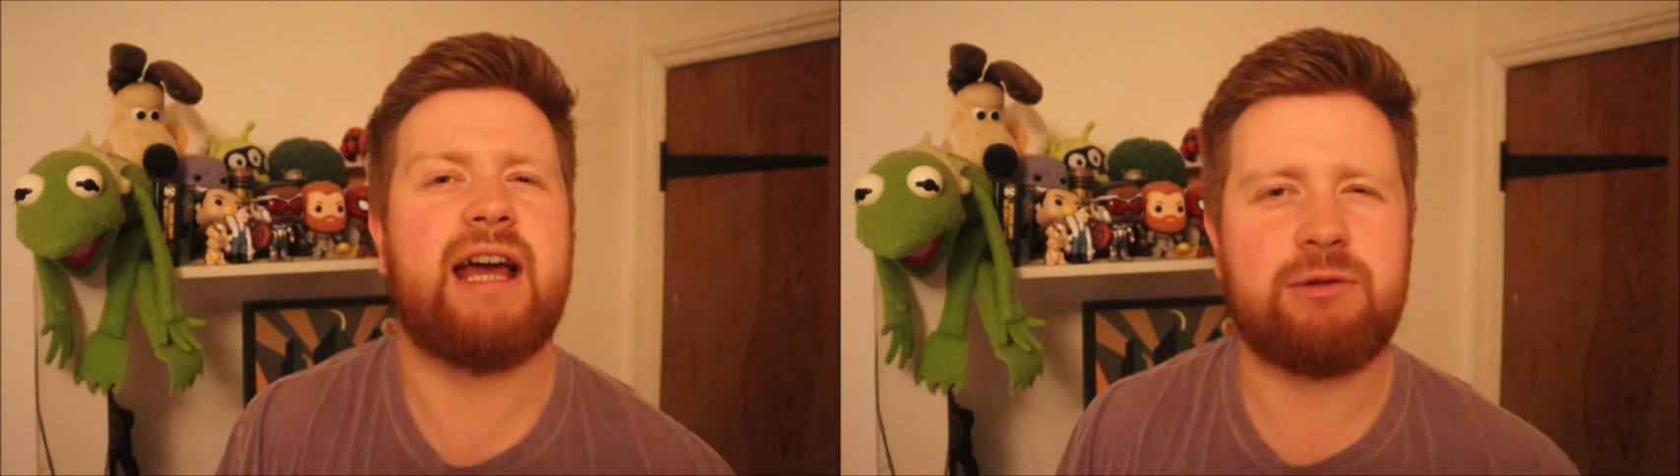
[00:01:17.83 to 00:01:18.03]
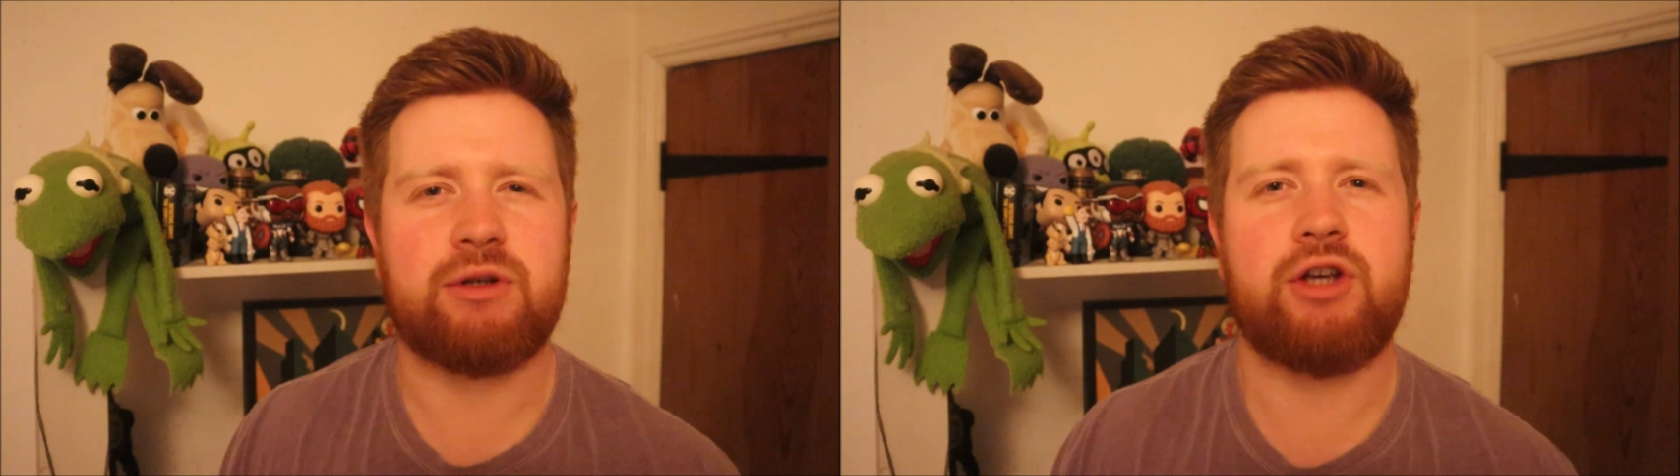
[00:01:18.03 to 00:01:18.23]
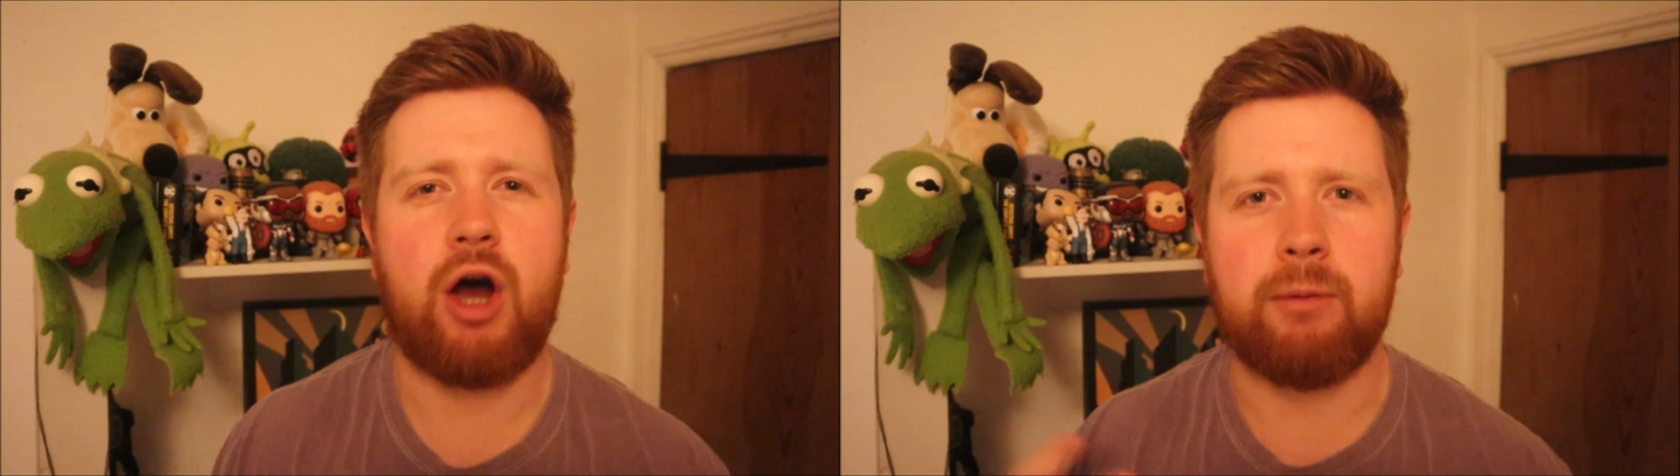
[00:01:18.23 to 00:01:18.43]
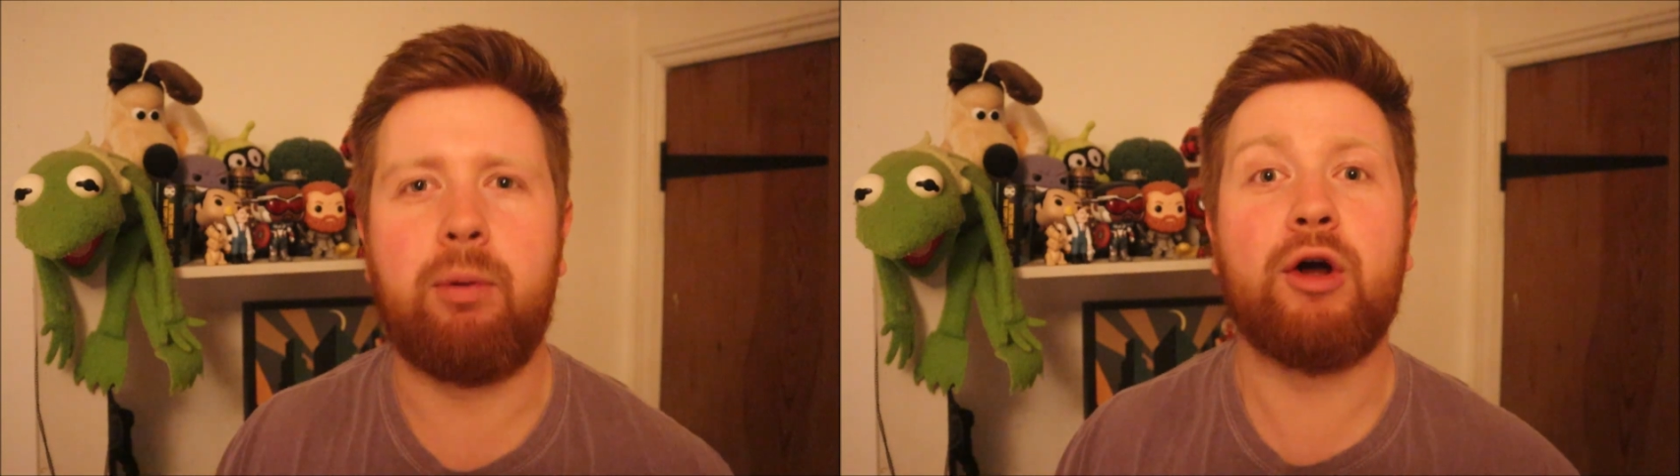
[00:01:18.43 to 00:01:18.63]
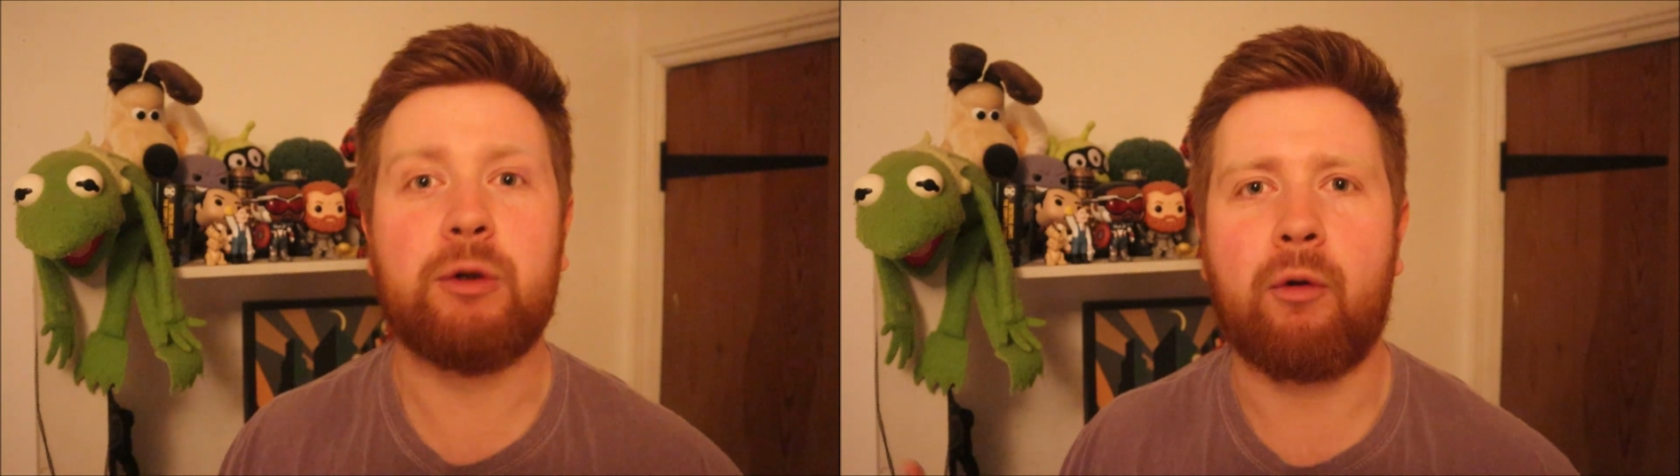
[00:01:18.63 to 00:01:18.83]
get to a certain
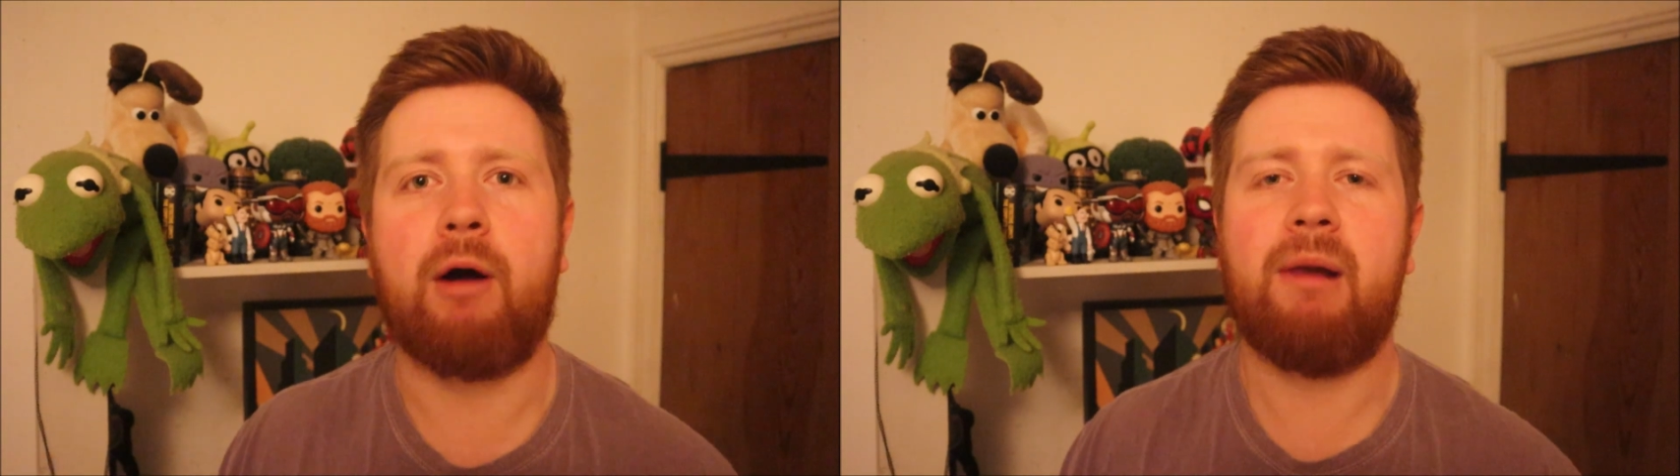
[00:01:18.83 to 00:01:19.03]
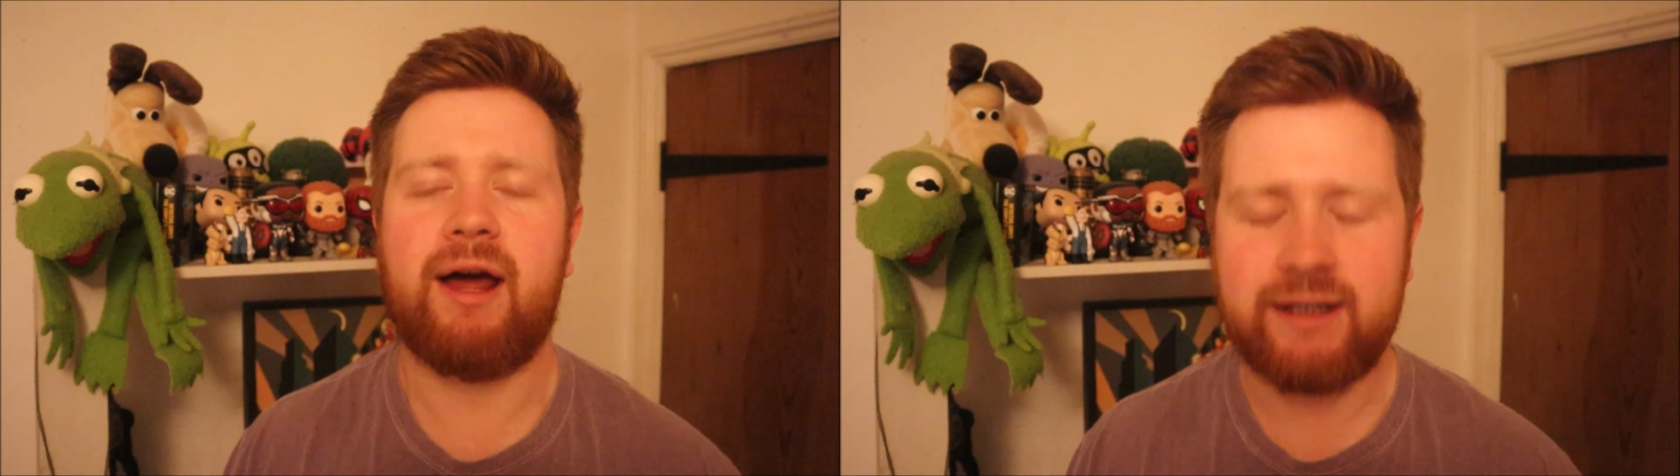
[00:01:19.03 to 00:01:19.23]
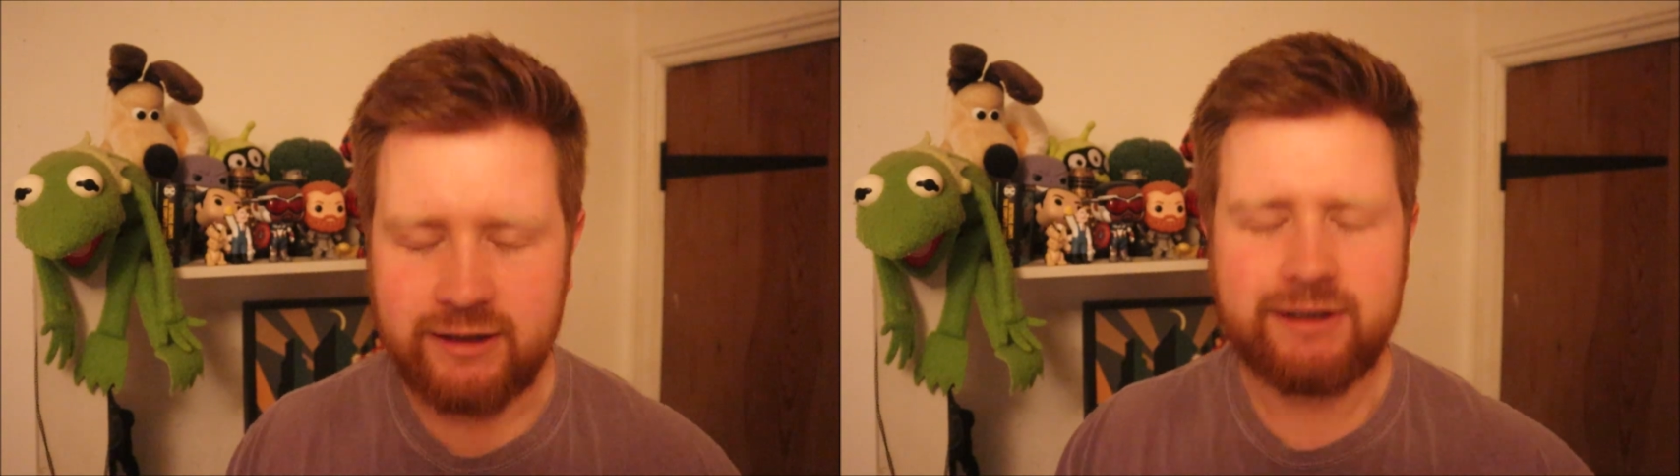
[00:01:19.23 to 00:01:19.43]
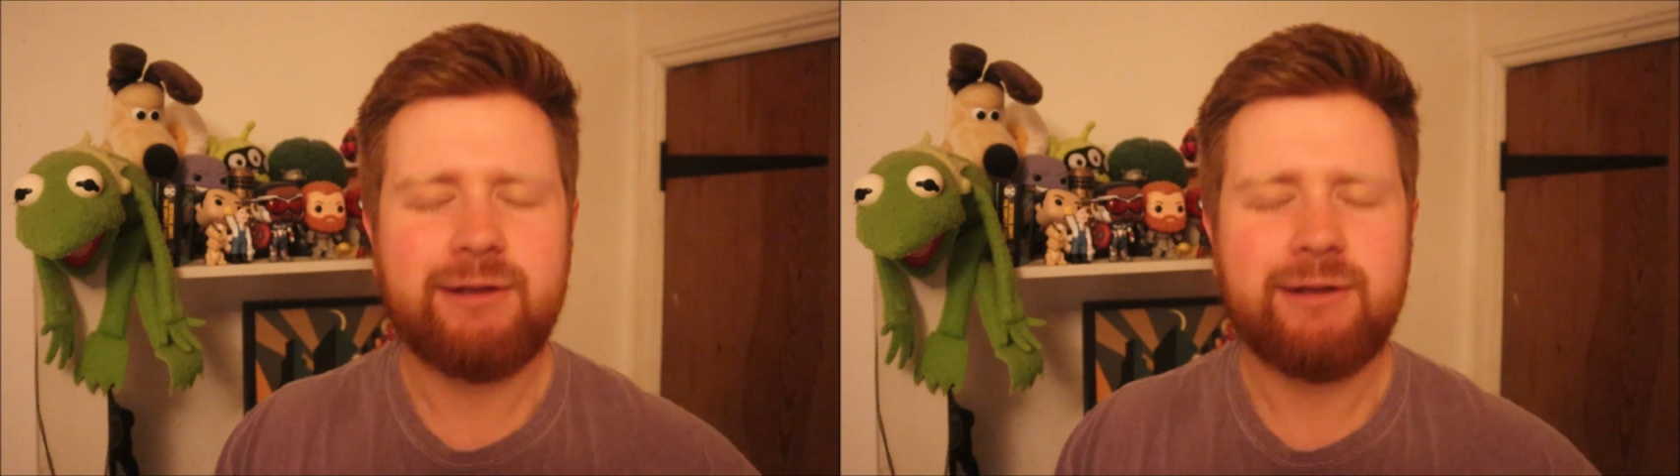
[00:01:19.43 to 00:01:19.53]
point where I'm like,